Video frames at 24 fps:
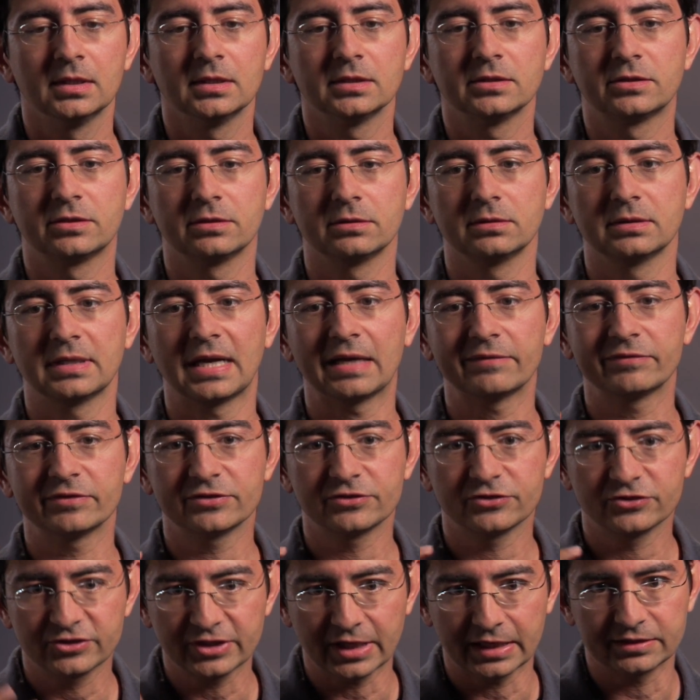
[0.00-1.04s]
to have a
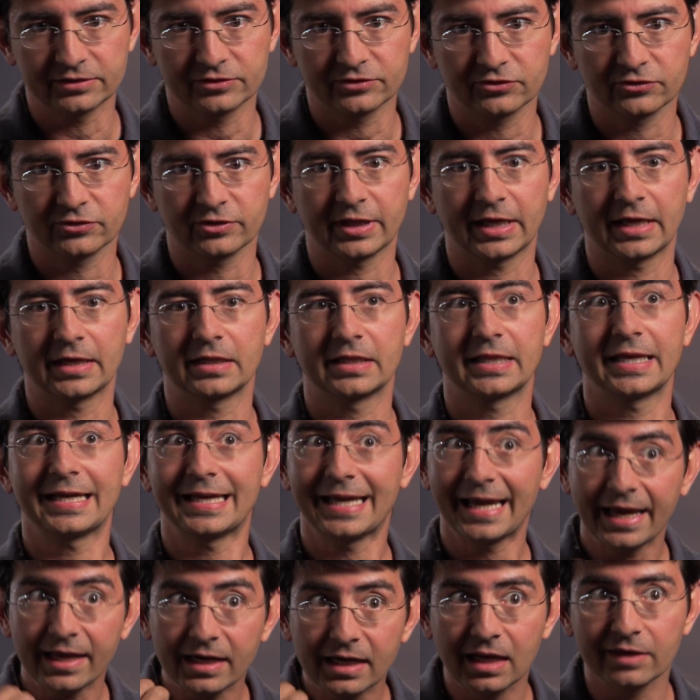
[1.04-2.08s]
sense that they
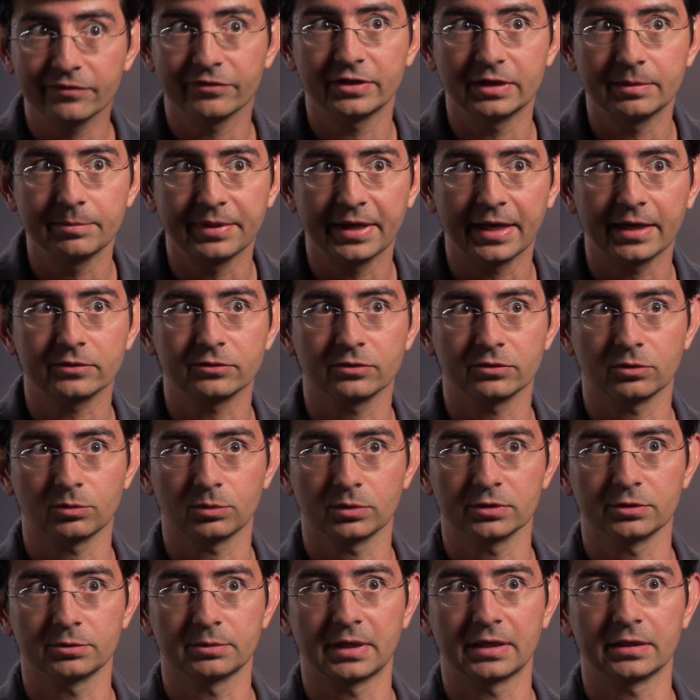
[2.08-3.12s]
can have an impact on the
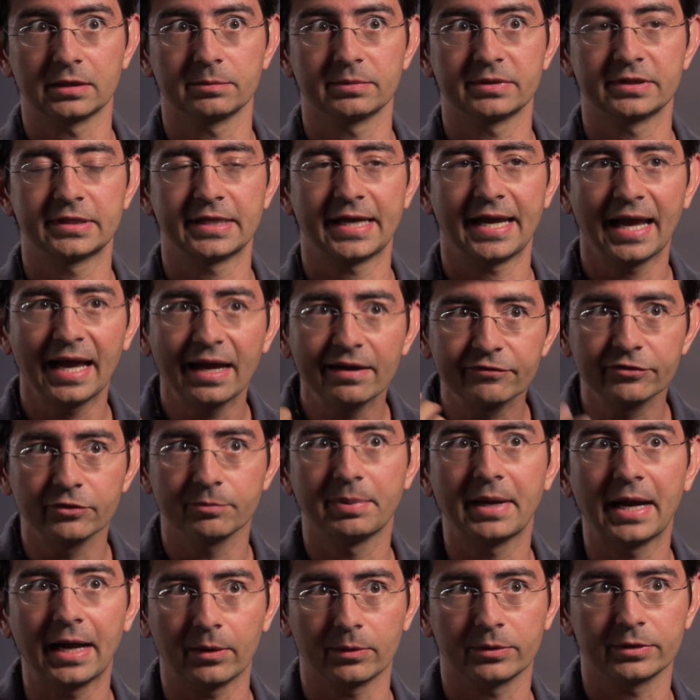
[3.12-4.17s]
world around them, that they have the
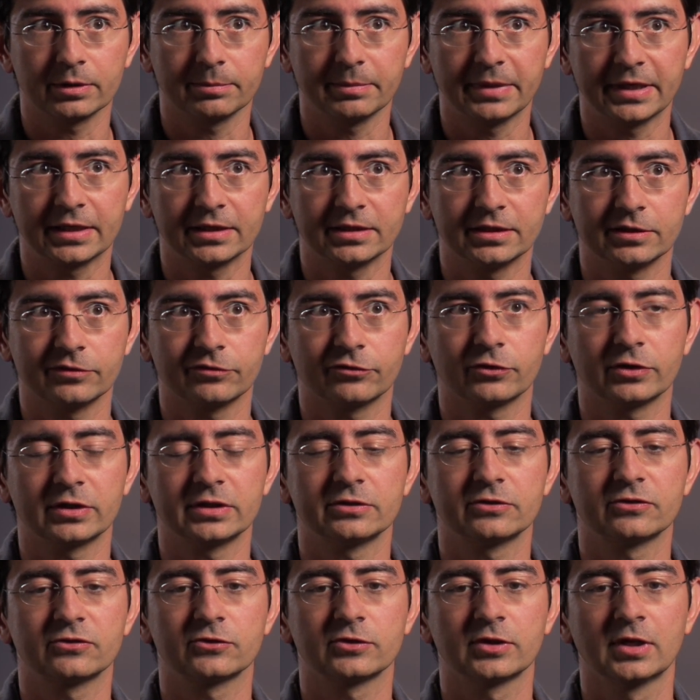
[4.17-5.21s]
power to make a
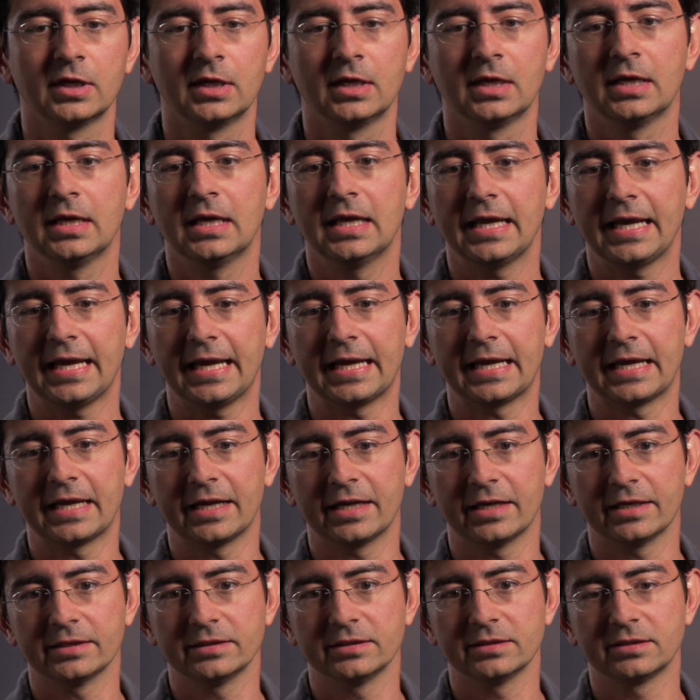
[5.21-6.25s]
difference,
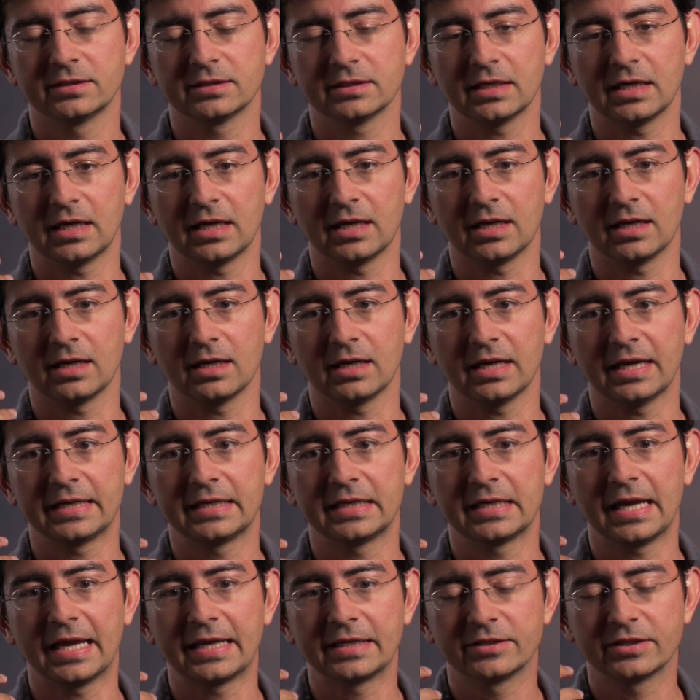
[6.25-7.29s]
and
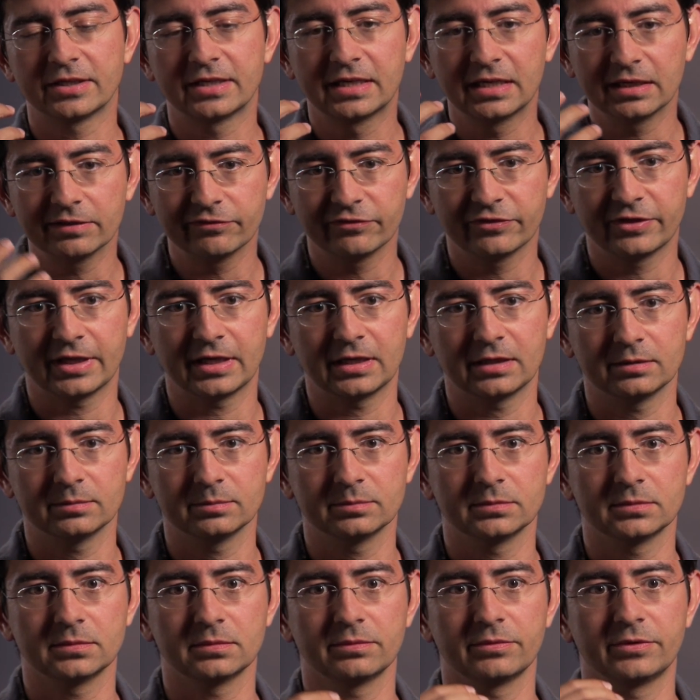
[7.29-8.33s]
to give
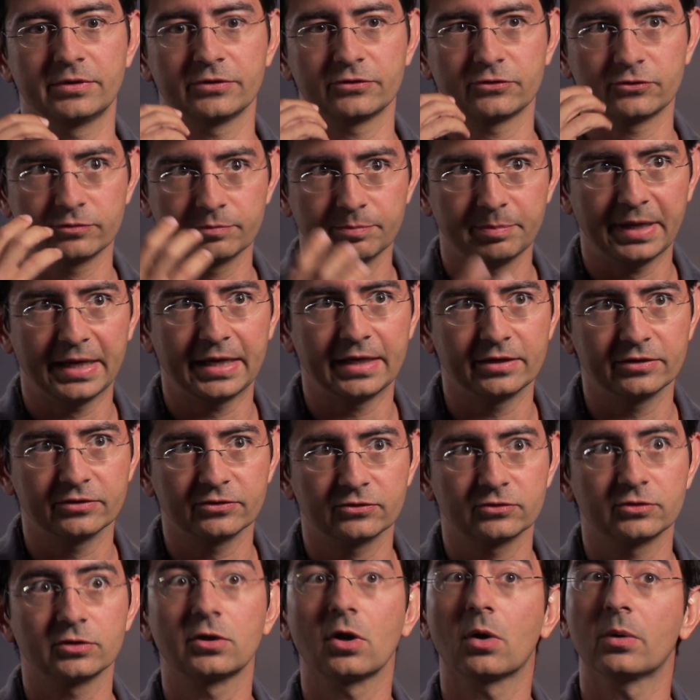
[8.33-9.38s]
them the
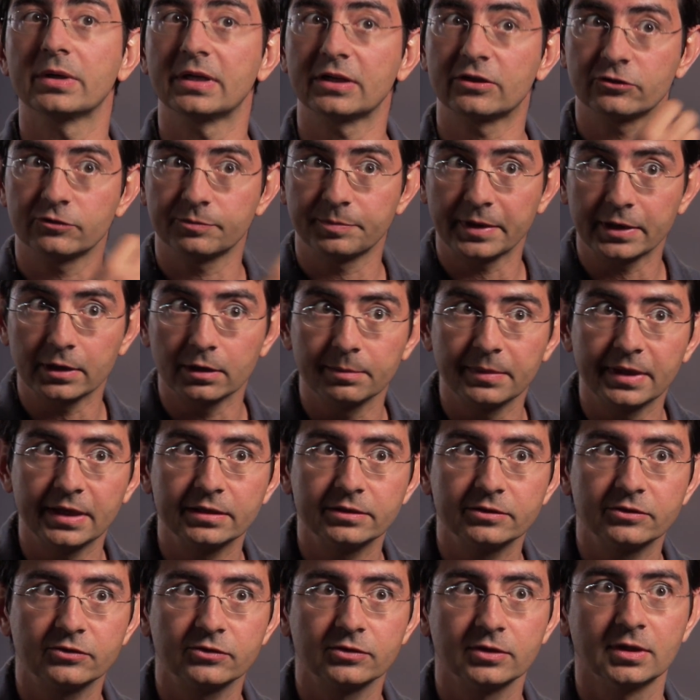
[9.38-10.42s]
space to go and
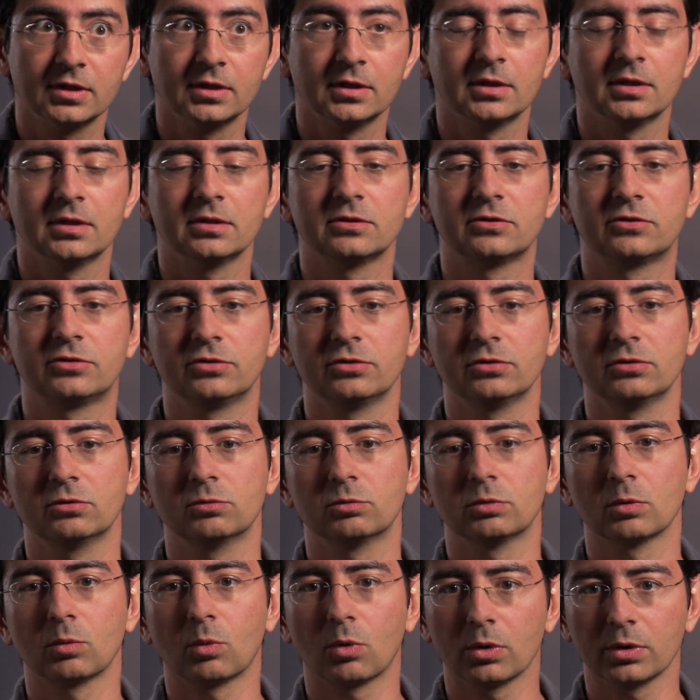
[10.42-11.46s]
experiment, to
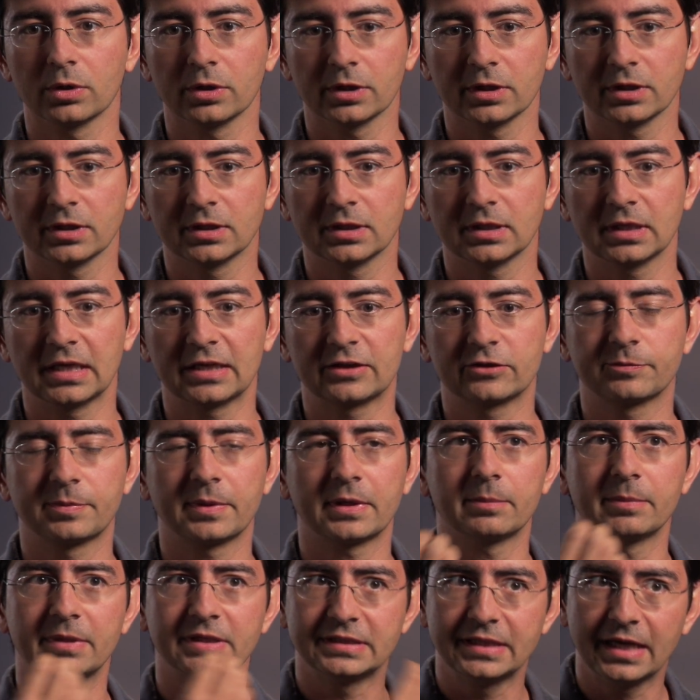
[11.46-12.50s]
reward
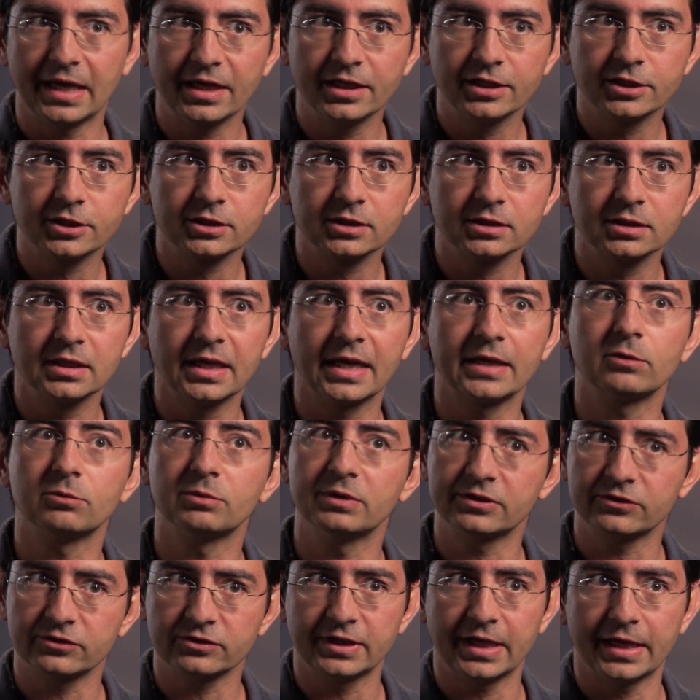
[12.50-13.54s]
experimentation and
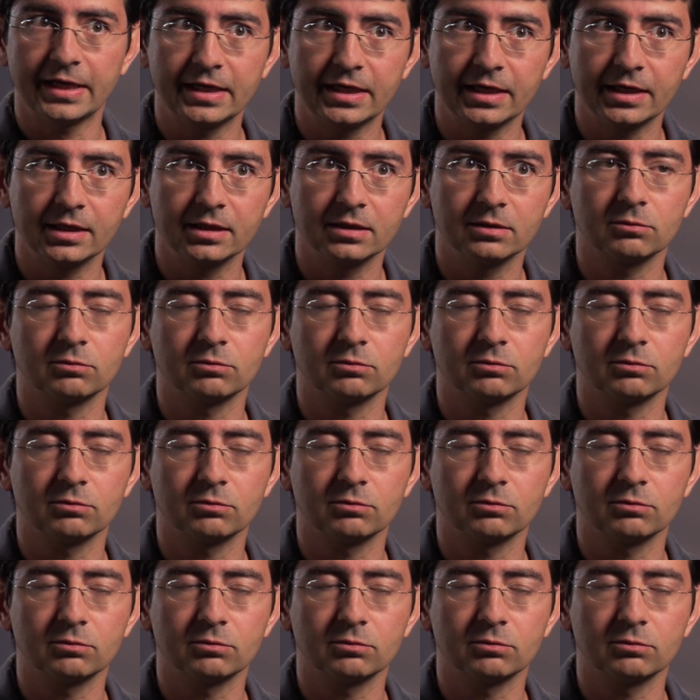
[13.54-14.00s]
risk-taking